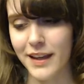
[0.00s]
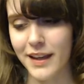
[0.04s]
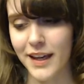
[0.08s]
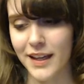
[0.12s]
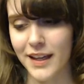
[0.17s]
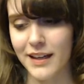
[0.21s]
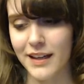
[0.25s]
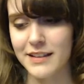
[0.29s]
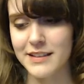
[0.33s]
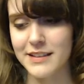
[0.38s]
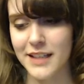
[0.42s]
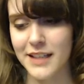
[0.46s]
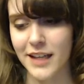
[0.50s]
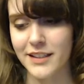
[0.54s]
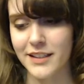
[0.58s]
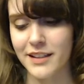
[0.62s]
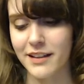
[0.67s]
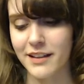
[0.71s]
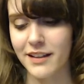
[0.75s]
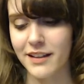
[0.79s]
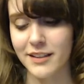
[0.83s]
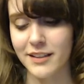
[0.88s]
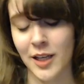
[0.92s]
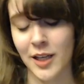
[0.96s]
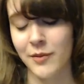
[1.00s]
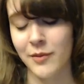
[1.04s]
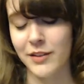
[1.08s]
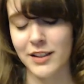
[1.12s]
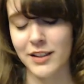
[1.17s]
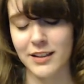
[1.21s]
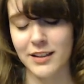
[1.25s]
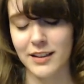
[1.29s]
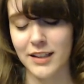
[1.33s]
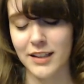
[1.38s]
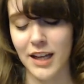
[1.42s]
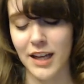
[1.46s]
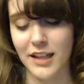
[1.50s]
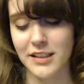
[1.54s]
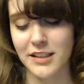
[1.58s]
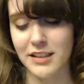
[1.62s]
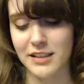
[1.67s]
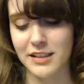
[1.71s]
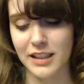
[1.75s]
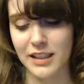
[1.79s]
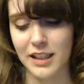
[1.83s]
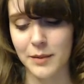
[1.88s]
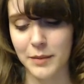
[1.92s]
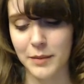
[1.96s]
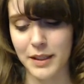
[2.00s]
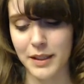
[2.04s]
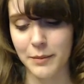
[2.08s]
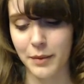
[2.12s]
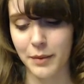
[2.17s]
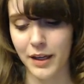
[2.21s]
And it's obviously not just going to be